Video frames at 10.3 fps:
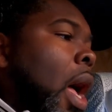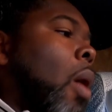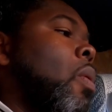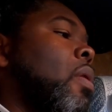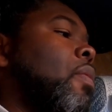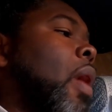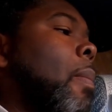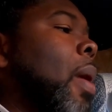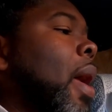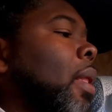I wonder if
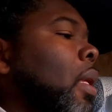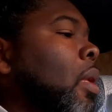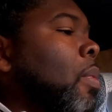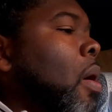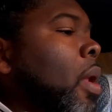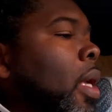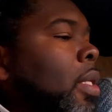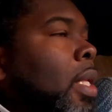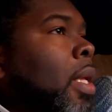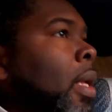I might have to clip all that
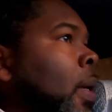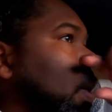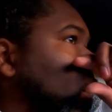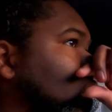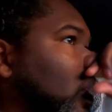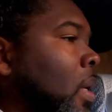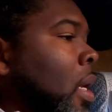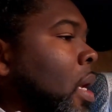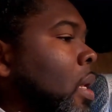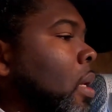because I think they
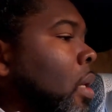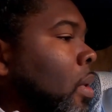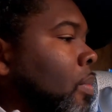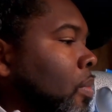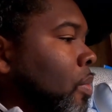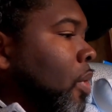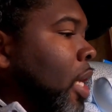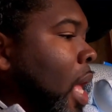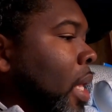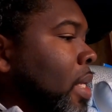had
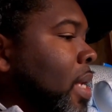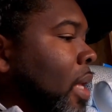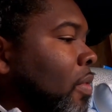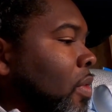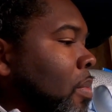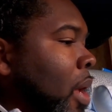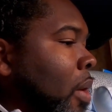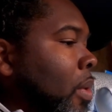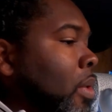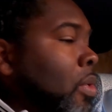Cali is active in the
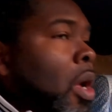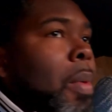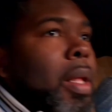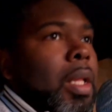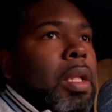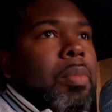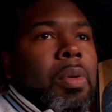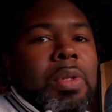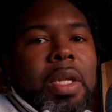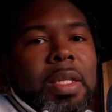background, so I might have to clip
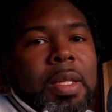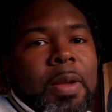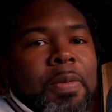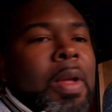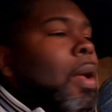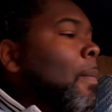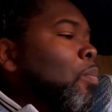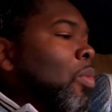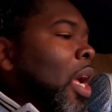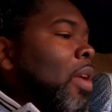most of that stuff
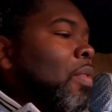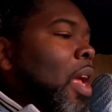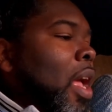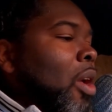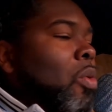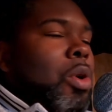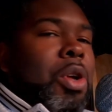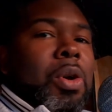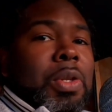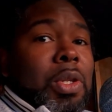I even had
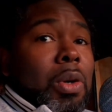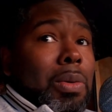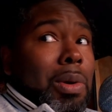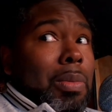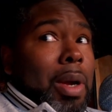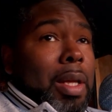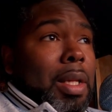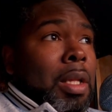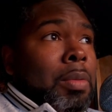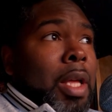going on. So we might have
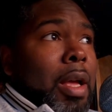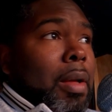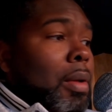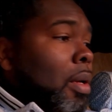to clip that.